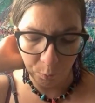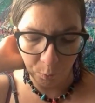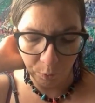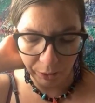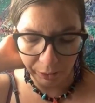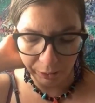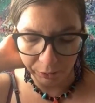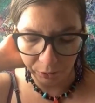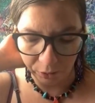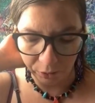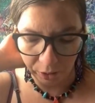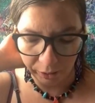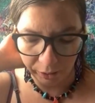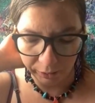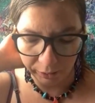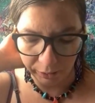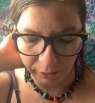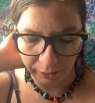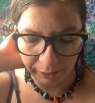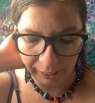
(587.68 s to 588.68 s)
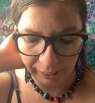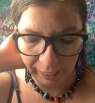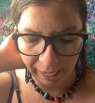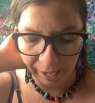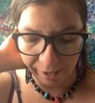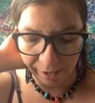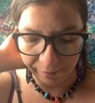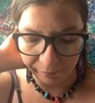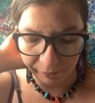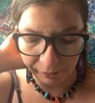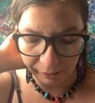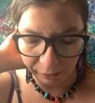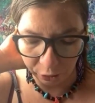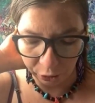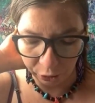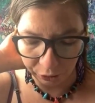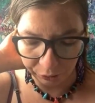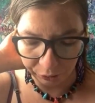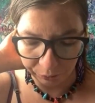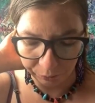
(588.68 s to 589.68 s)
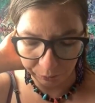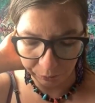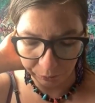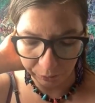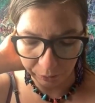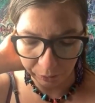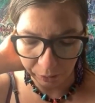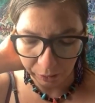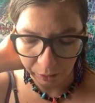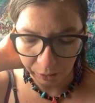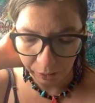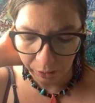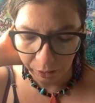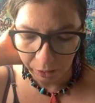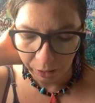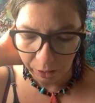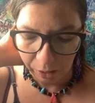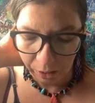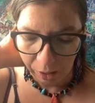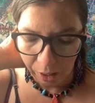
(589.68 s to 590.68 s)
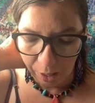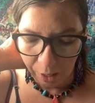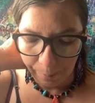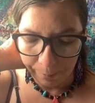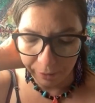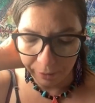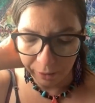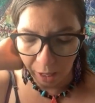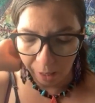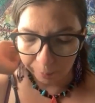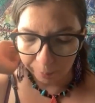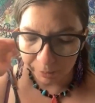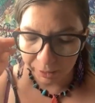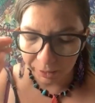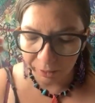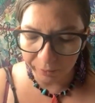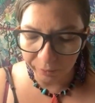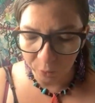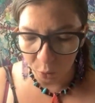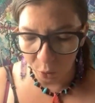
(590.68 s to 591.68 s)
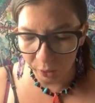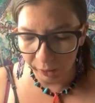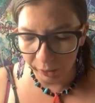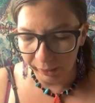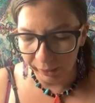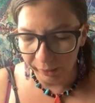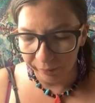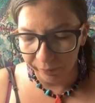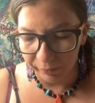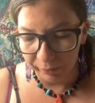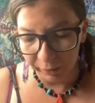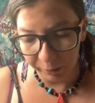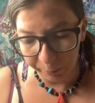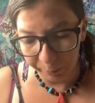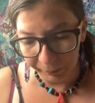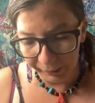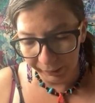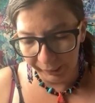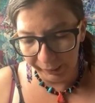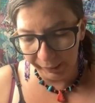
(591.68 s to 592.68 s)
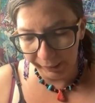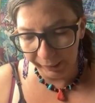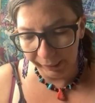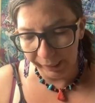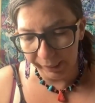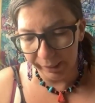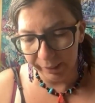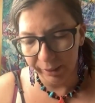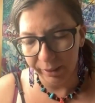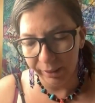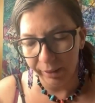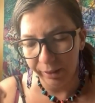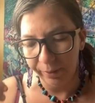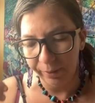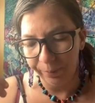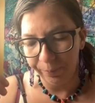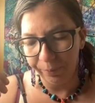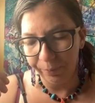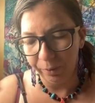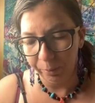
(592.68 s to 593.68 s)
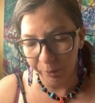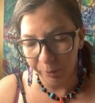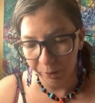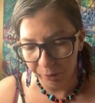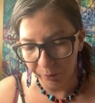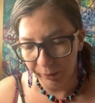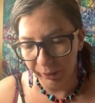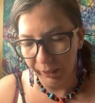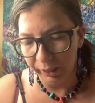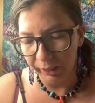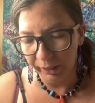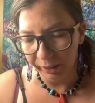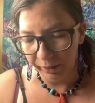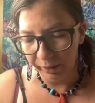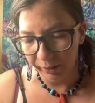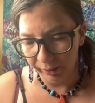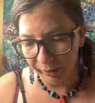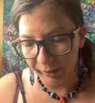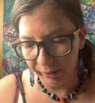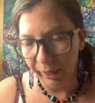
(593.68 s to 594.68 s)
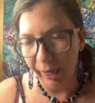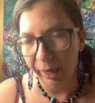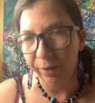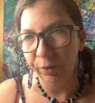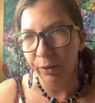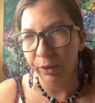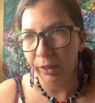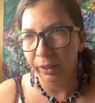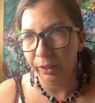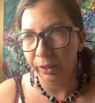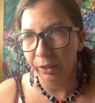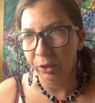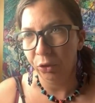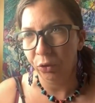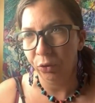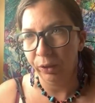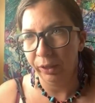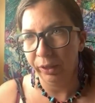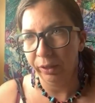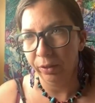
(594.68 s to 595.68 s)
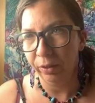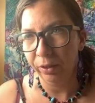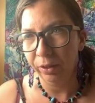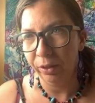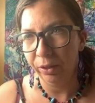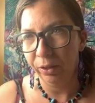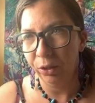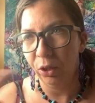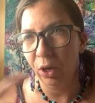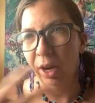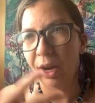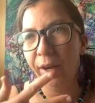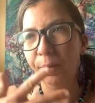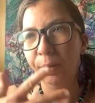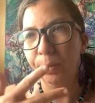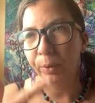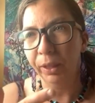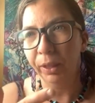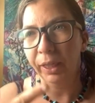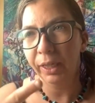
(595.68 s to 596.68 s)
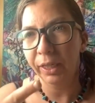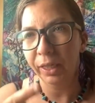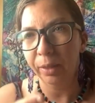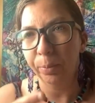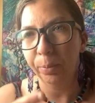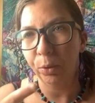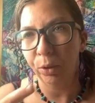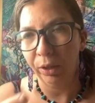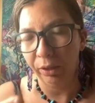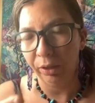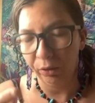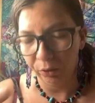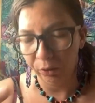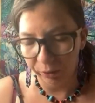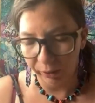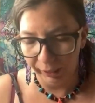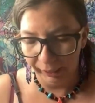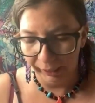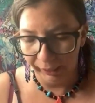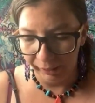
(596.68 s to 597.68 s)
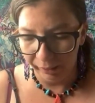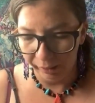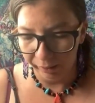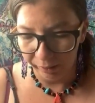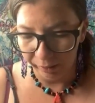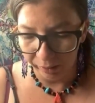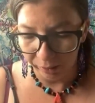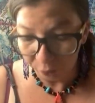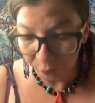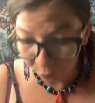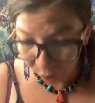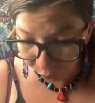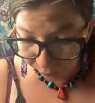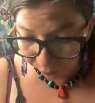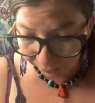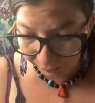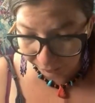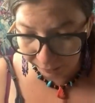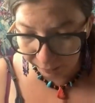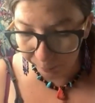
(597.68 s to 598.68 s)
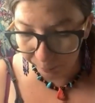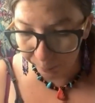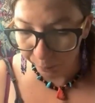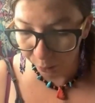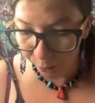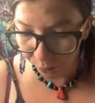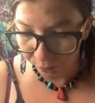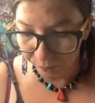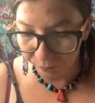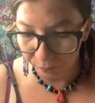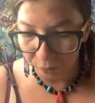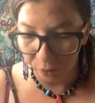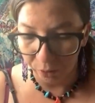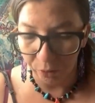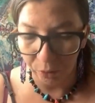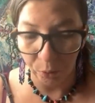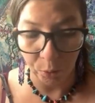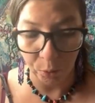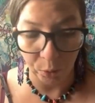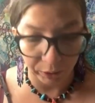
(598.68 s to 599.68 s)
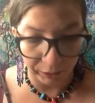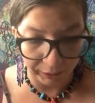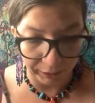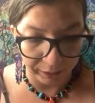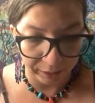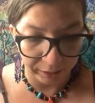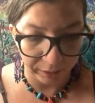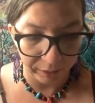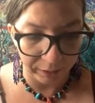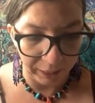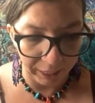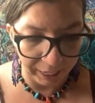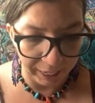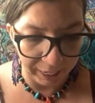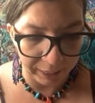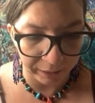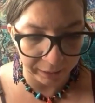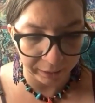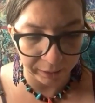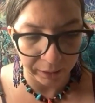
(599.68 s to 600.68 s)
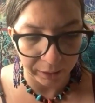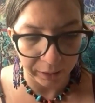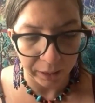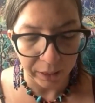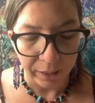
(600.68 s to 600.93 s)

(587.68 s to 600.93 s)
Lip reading: when I started to like have an issue. But the opposite of organ of the spleen is the pituitary, the thyroid, and the adrenals. So I'm really supporting three beautiful organs. And